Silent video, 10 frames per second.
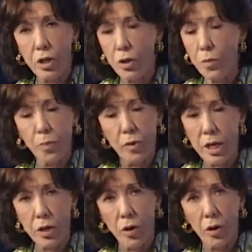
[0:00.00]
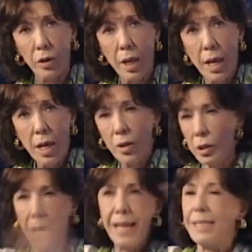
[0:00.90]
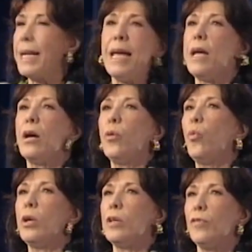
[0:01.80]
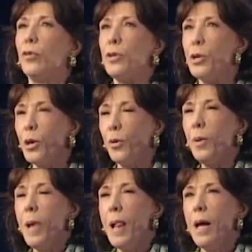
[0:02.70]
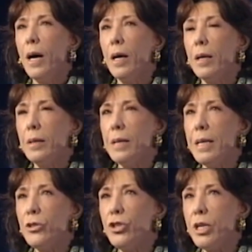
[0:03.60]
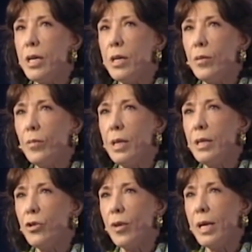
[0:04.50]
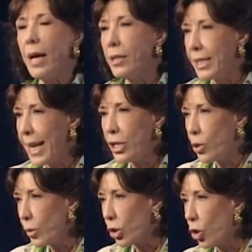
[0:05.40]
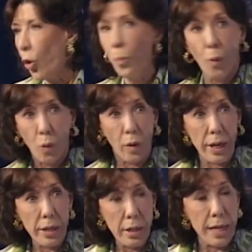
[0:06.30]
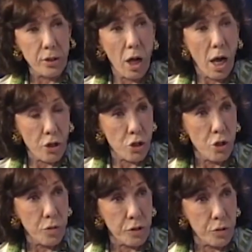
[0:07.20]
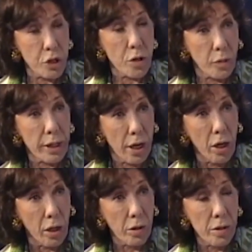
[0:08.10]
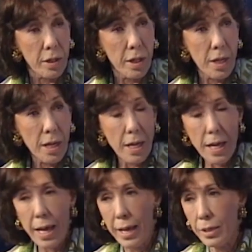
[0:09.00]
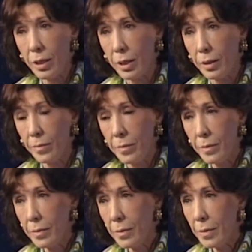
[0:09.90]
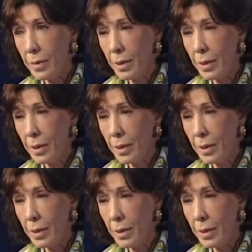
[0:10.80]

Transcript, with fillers: cute, pretty girl, lots of hair, wonderful, you know. Uh, and she, in the on stage, she was so boring, as ingenues generally are. Mm -hmm. And uh, mm -hmm.